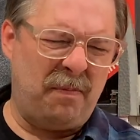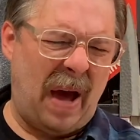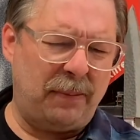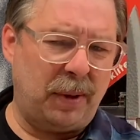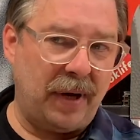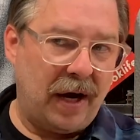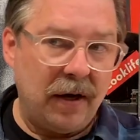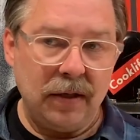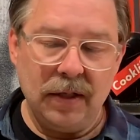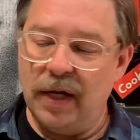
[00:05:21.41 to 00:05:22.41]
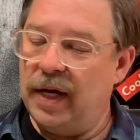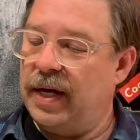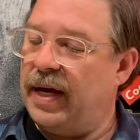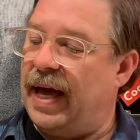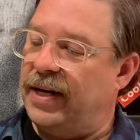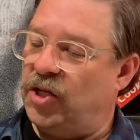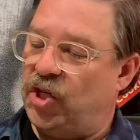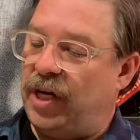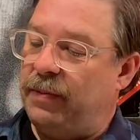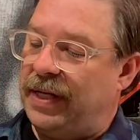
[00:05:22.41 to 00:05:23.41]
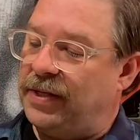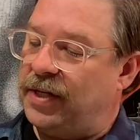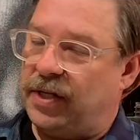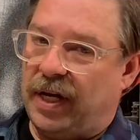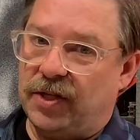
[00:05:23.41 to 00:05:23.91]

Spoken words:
apple pear, and ji means the skin.